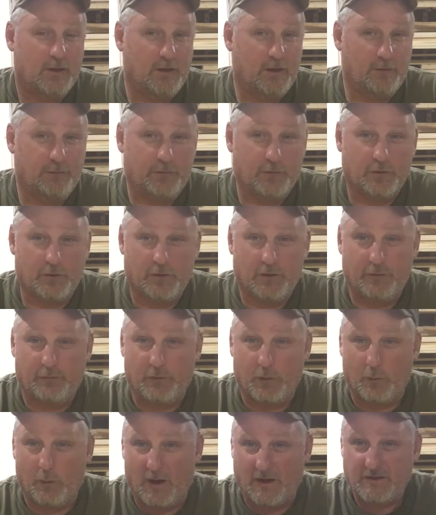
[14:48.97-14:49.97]
If
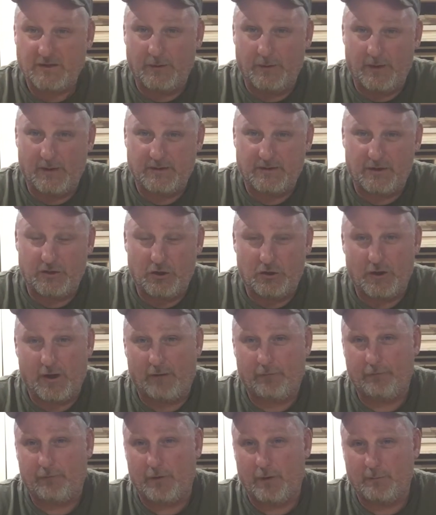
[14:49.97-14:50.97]
you're watching this and you're
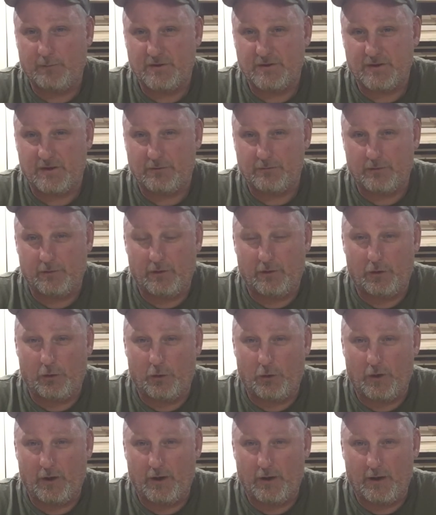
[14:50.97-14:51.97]
not from Central
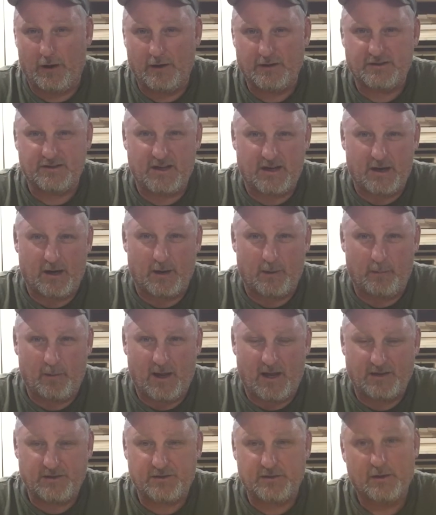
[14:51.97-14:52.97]
Illinois area, seek out a
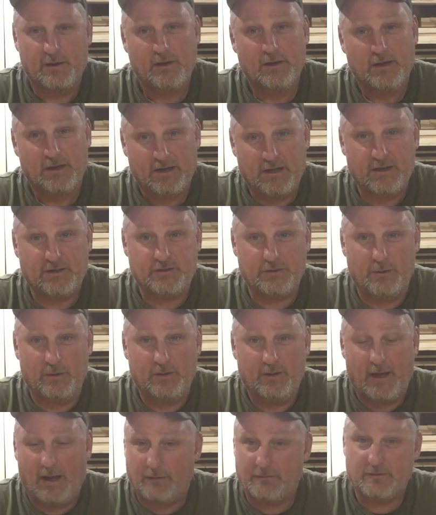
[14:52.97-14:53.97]
match, get to
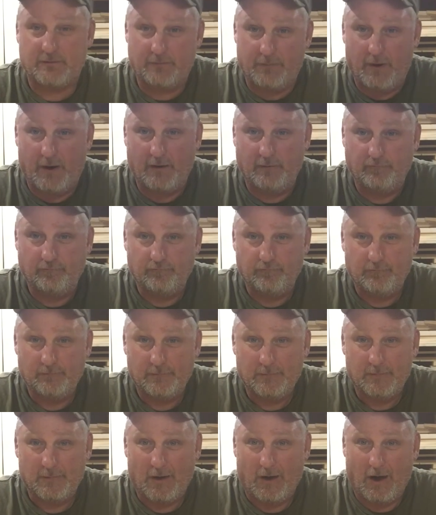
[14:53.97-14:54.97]
it, have some fun.
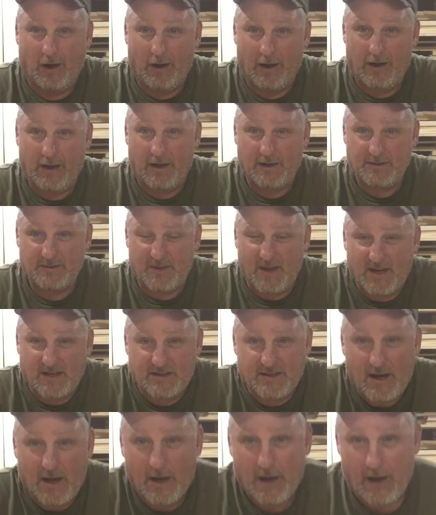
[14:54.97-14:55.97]
All right, guys,
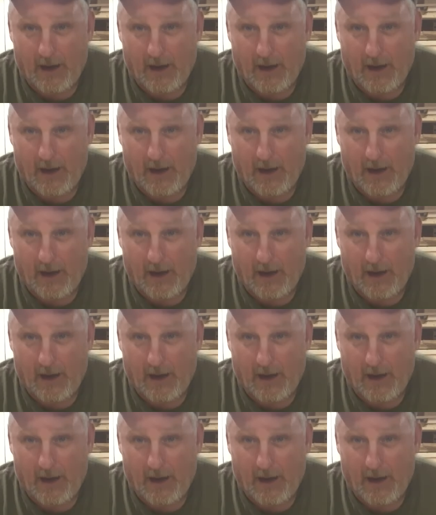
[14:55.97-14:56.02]
thanks.